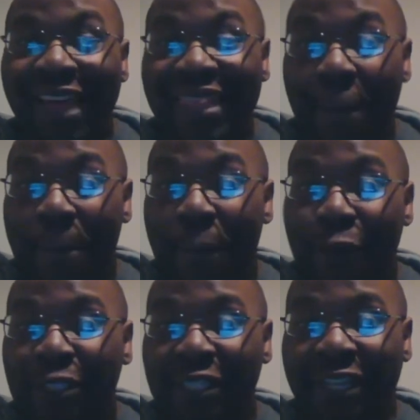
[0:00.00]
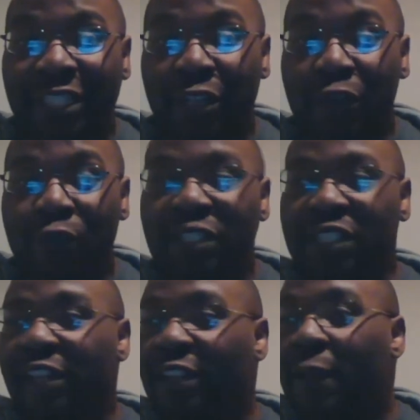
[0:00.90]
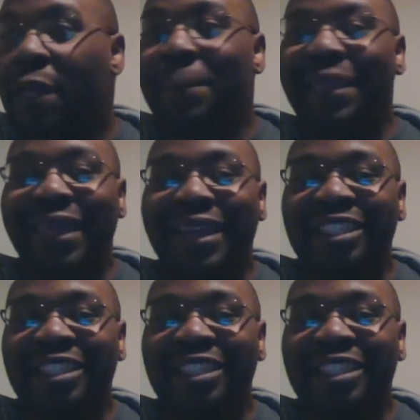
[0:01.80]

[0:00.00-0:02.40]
that person is losing because